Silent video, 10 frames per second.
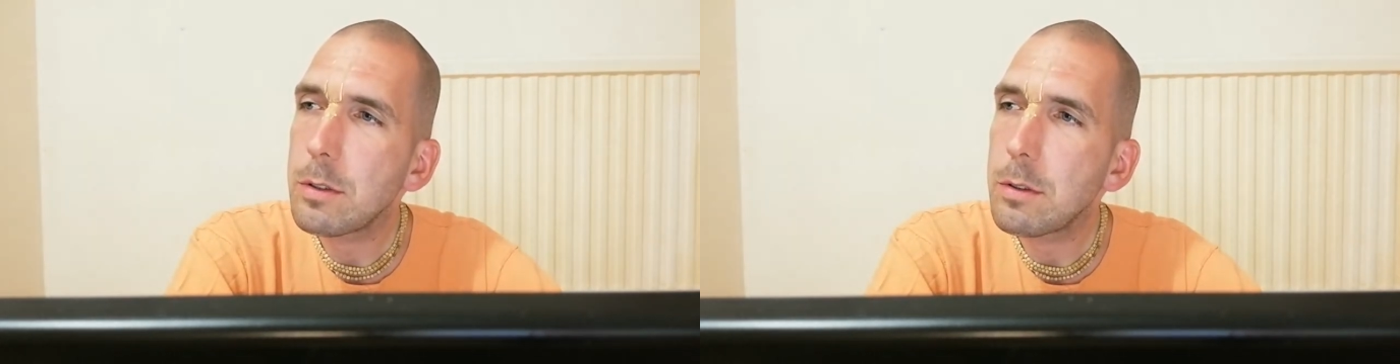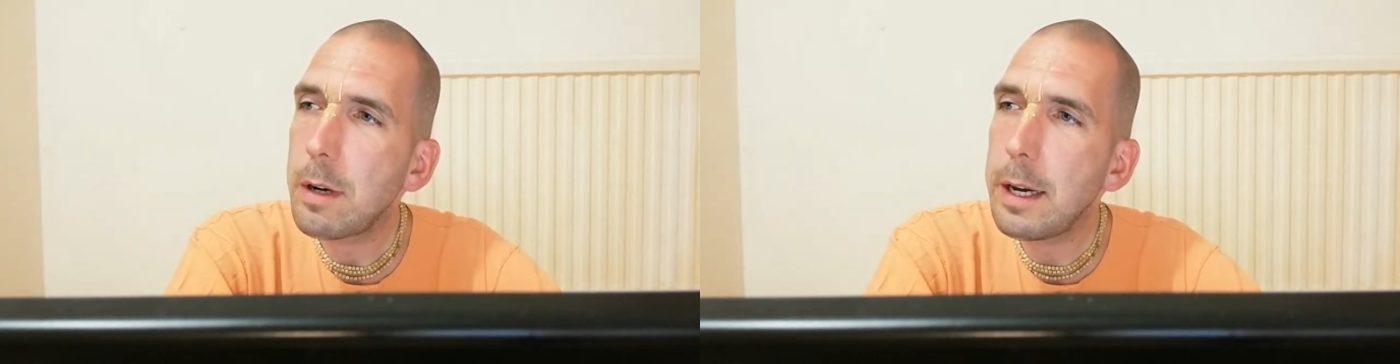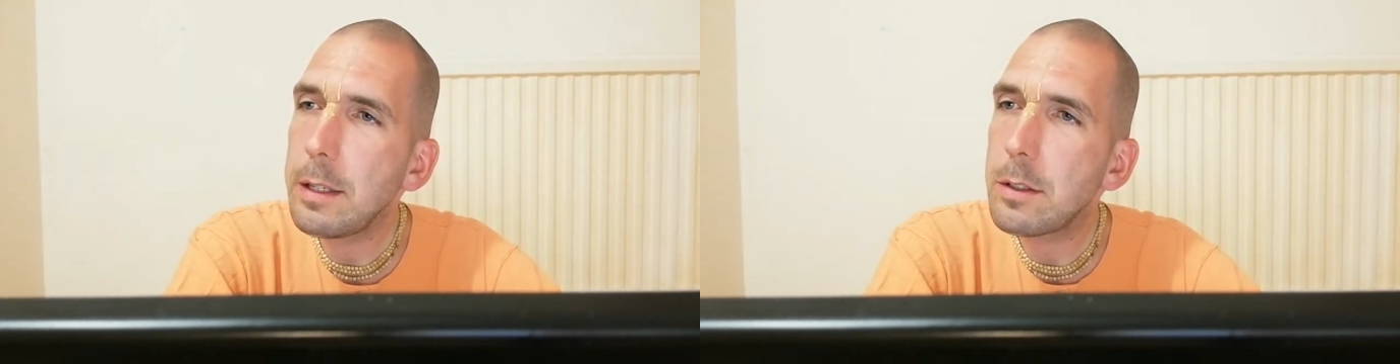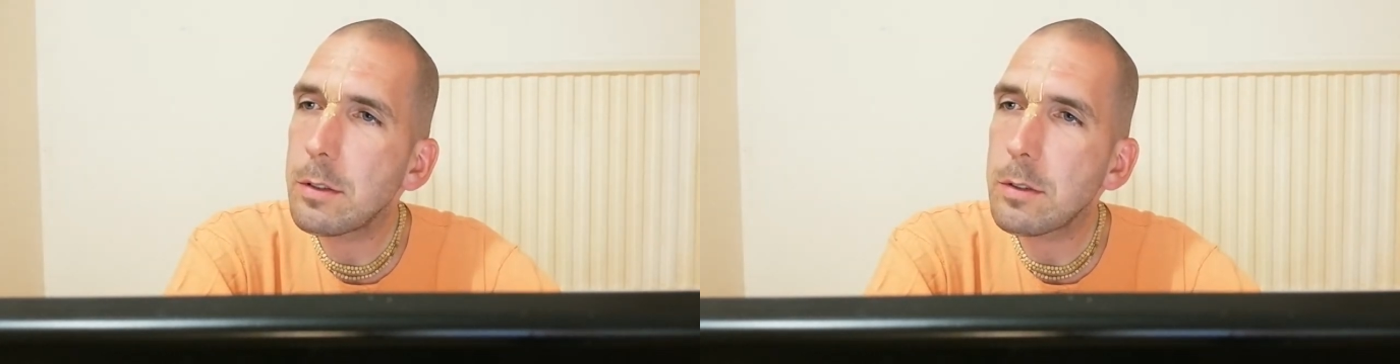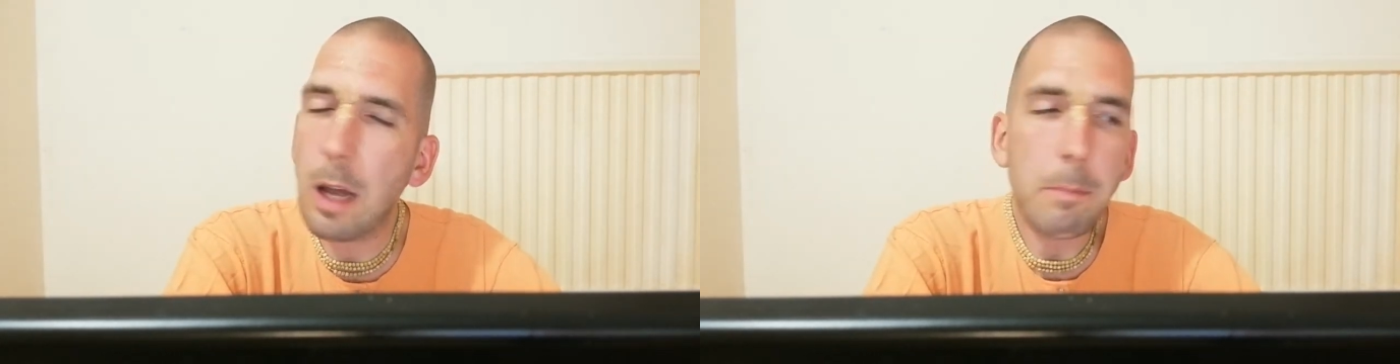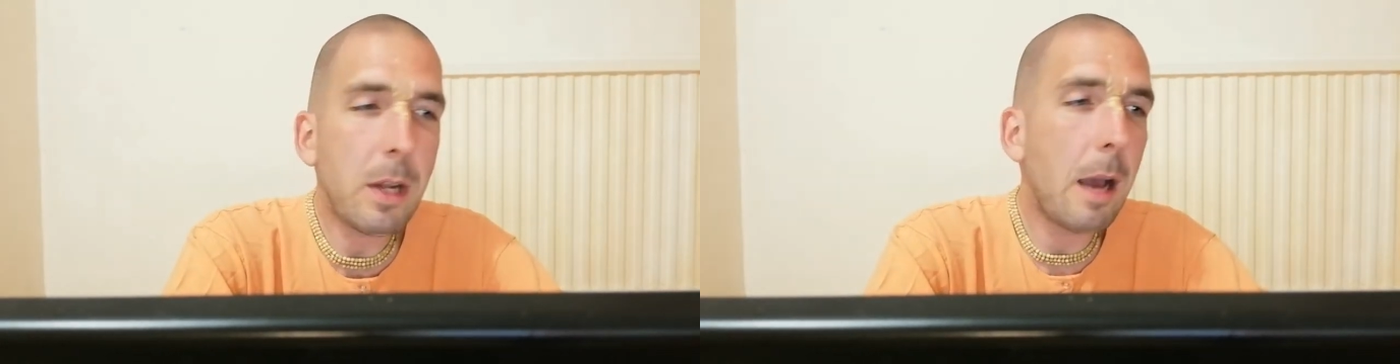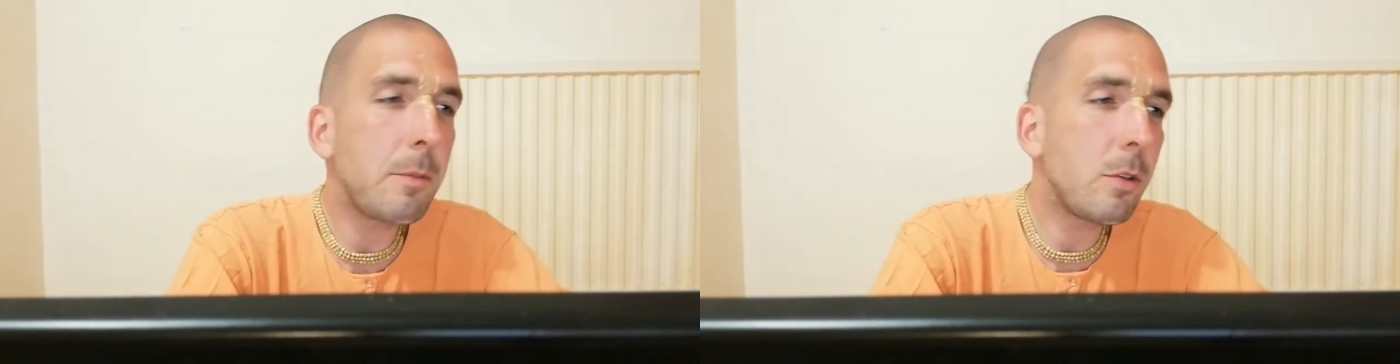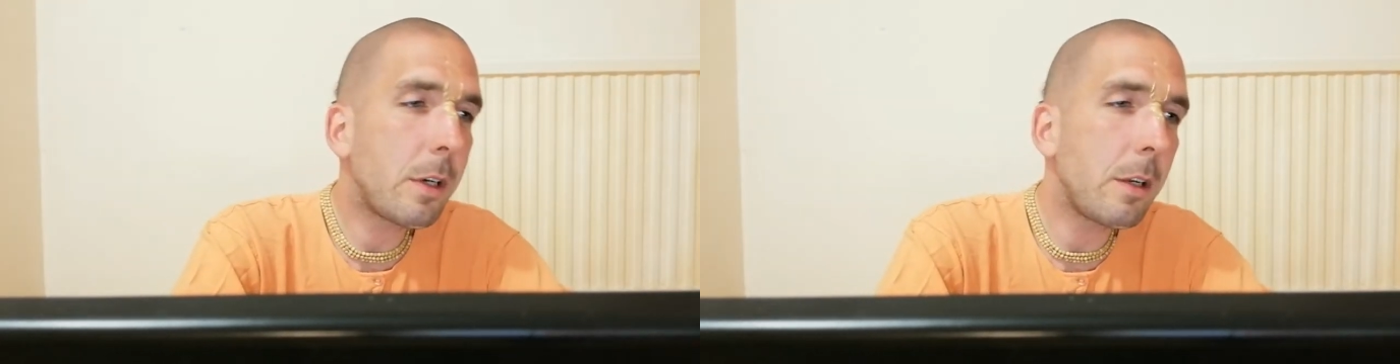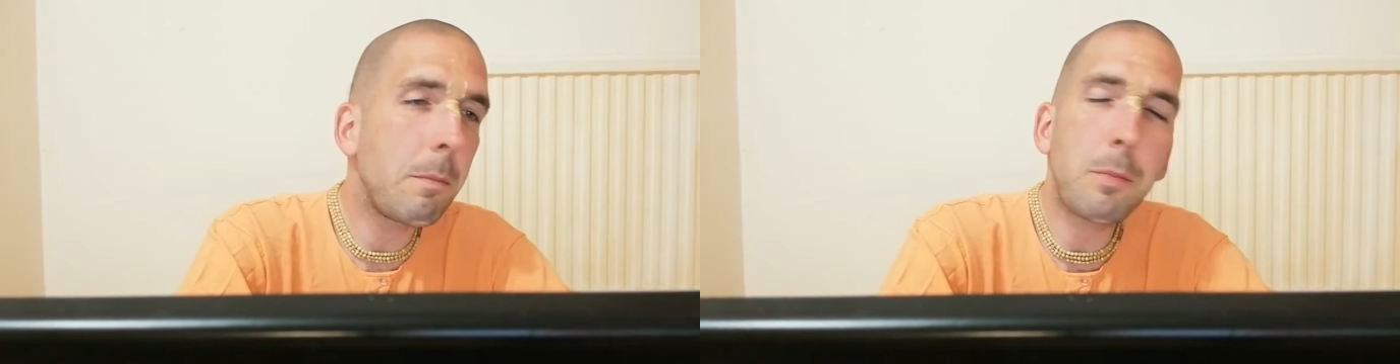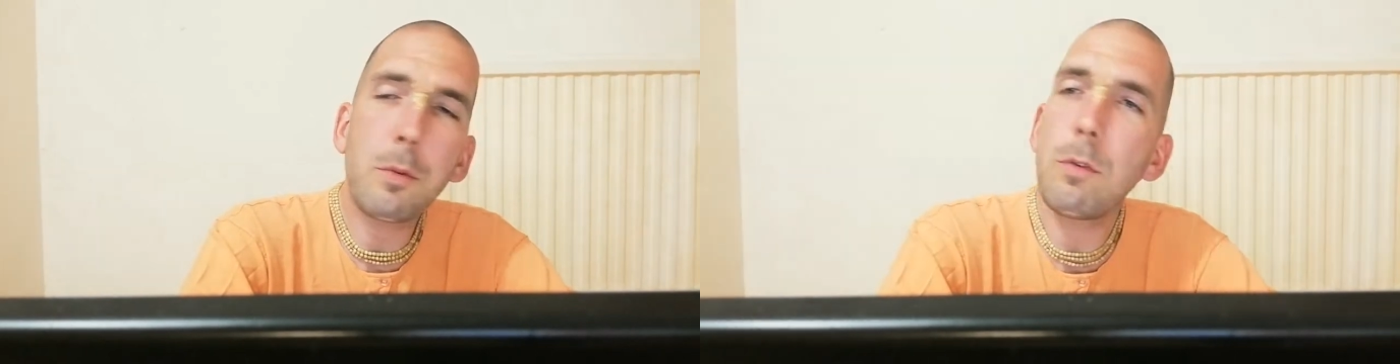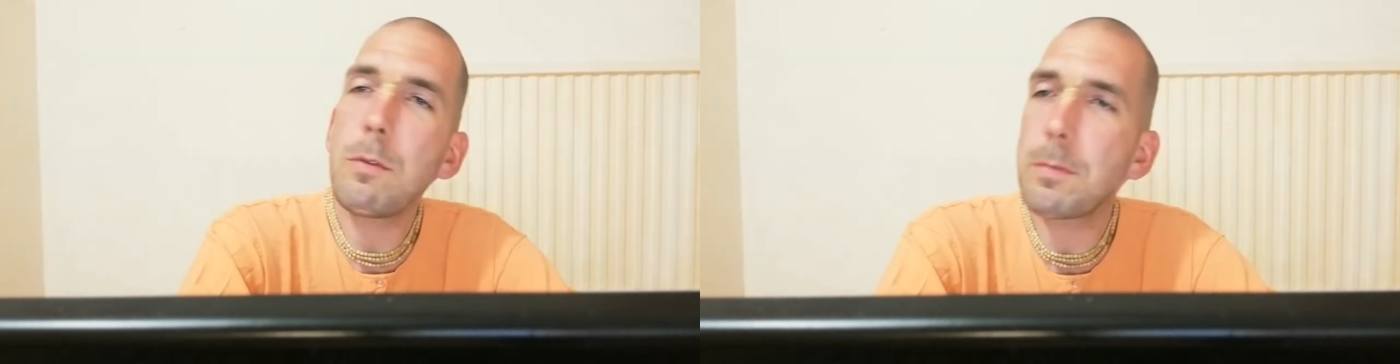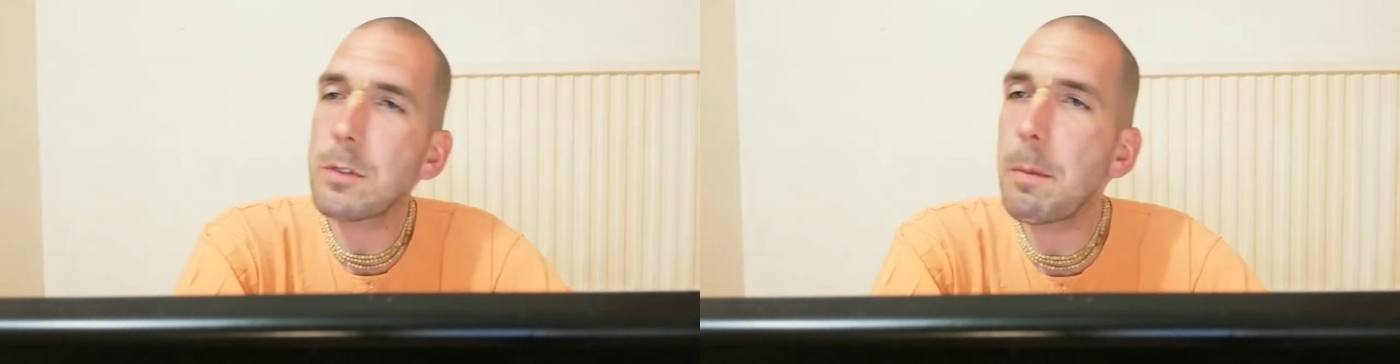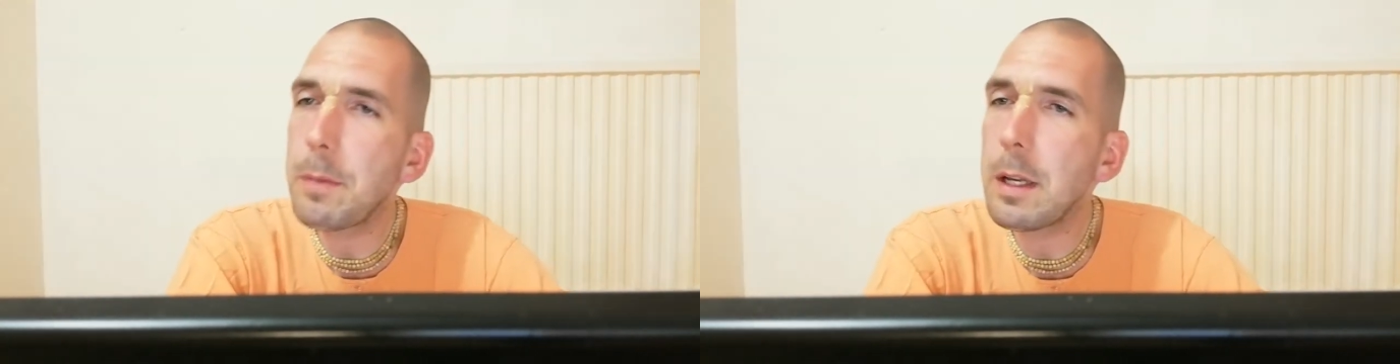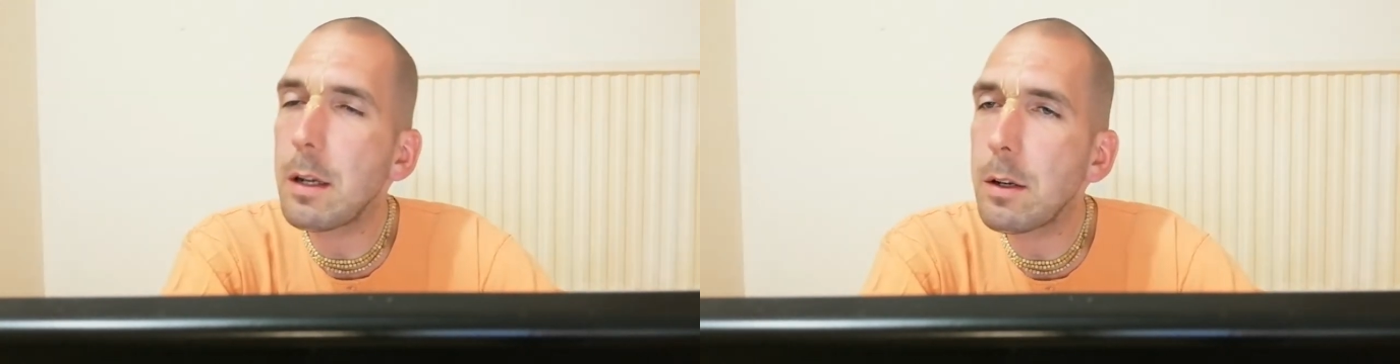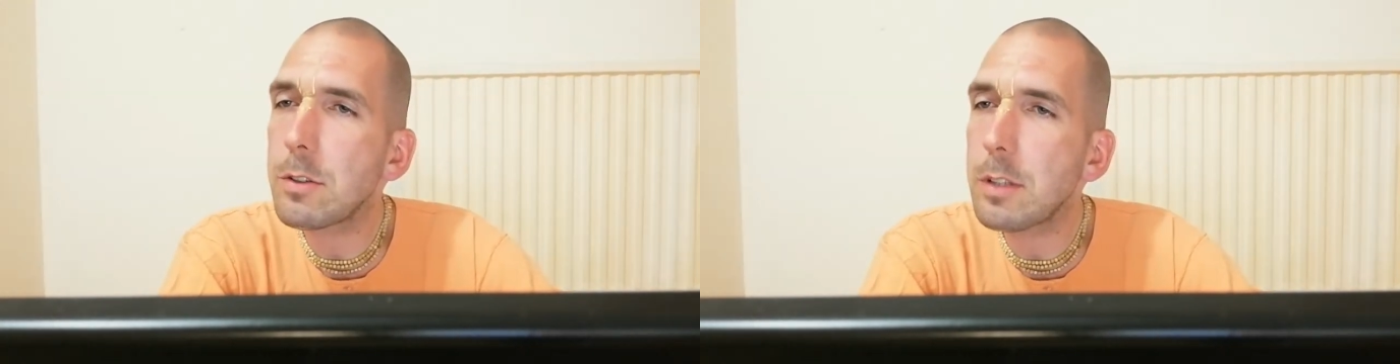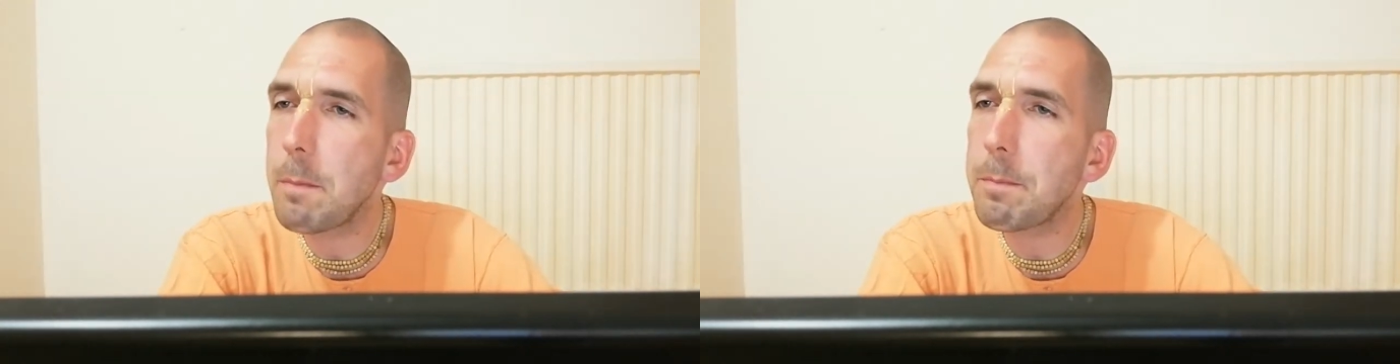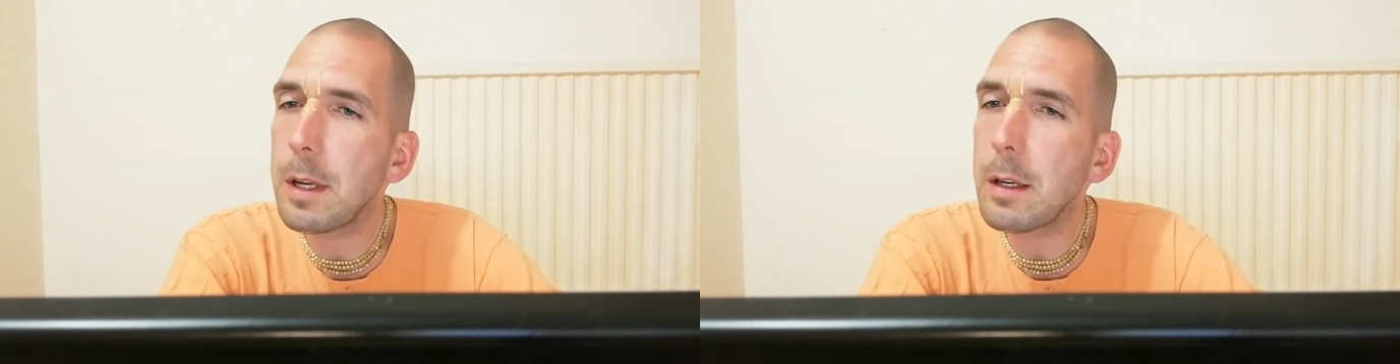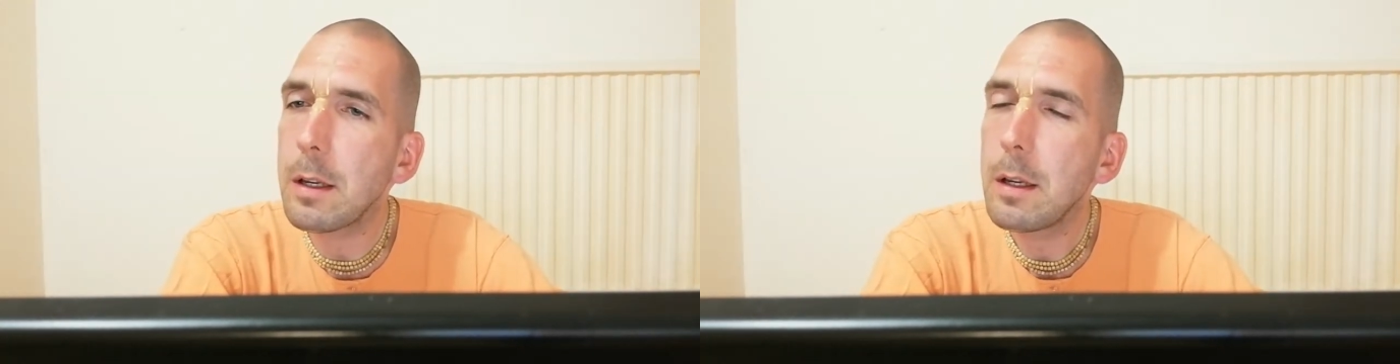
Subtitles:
Right? Sometimes you can improve something, little something.